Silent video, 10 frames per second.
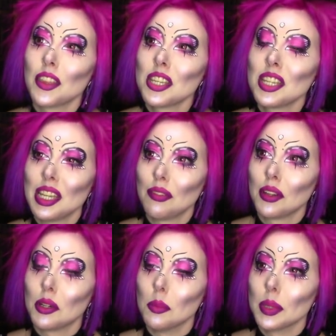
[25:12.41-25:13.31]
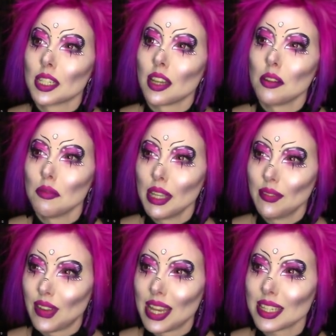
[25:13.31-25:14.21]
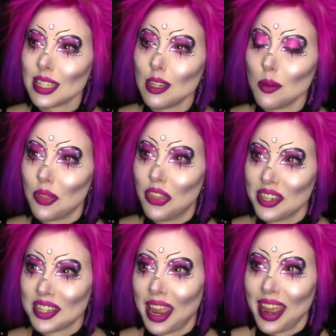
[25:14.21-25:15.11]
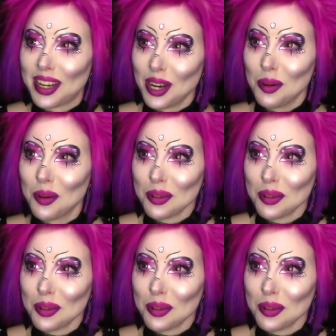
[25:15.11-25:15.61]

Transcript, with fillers: this is difficult because I don't really fancy you with this haircut.